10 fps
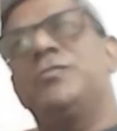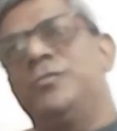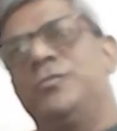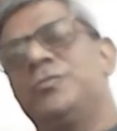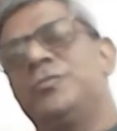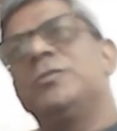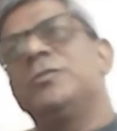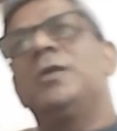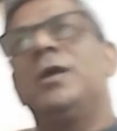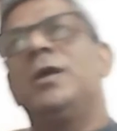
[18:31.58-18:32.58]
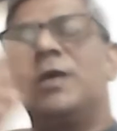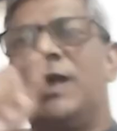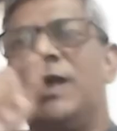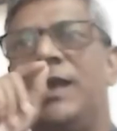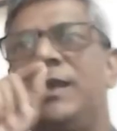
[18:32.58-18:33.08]
a flute,
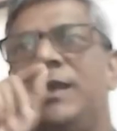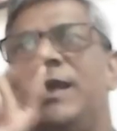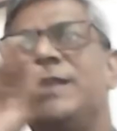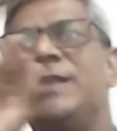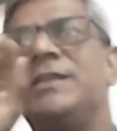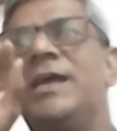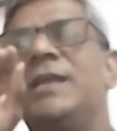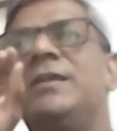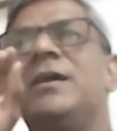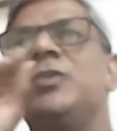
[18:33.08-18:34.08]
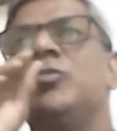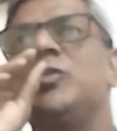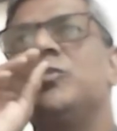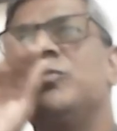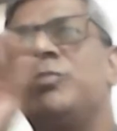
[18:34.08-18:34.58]
and then
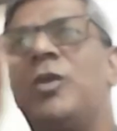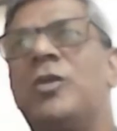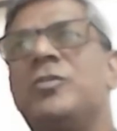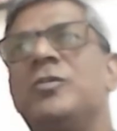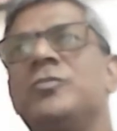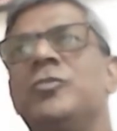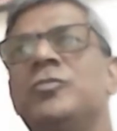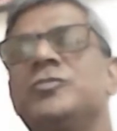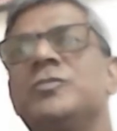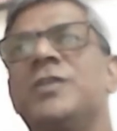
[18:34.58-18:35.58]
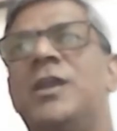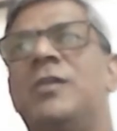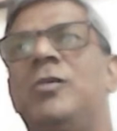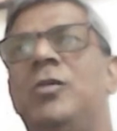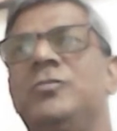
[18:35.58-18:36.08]
you block those, there
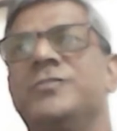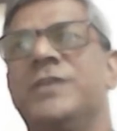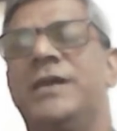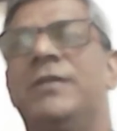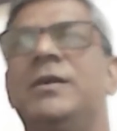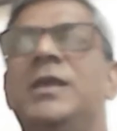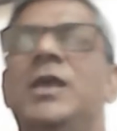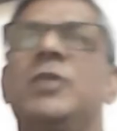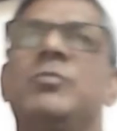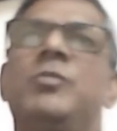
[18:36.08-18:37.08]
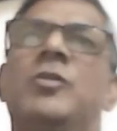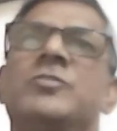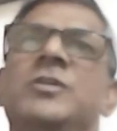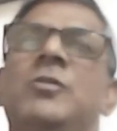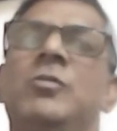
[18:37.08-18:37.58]
are holes there, you
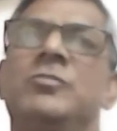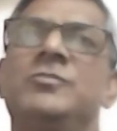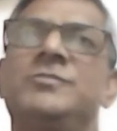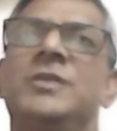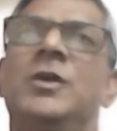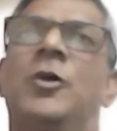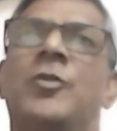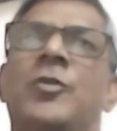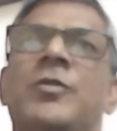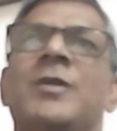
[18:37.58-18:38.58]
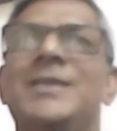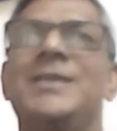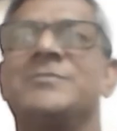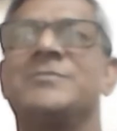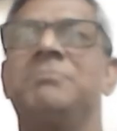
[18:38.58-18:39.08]
block the holes or
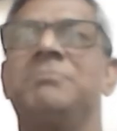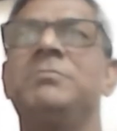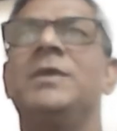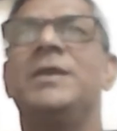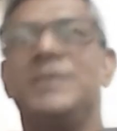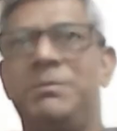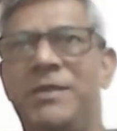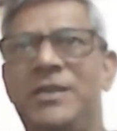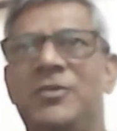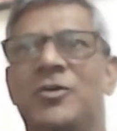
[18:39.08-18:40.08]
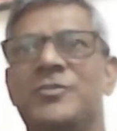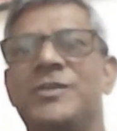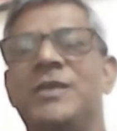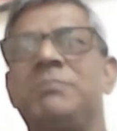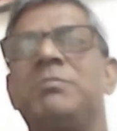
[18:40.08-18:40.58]
release some, depending on
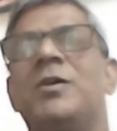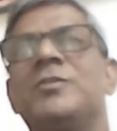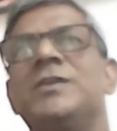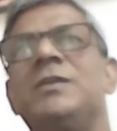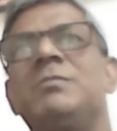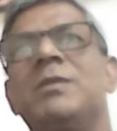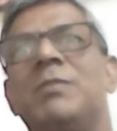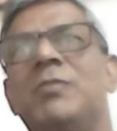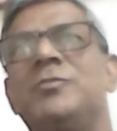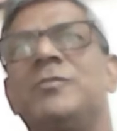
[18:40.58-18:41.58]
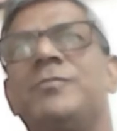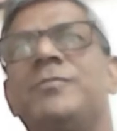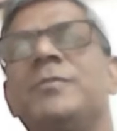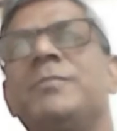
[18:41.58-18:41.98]
the amount of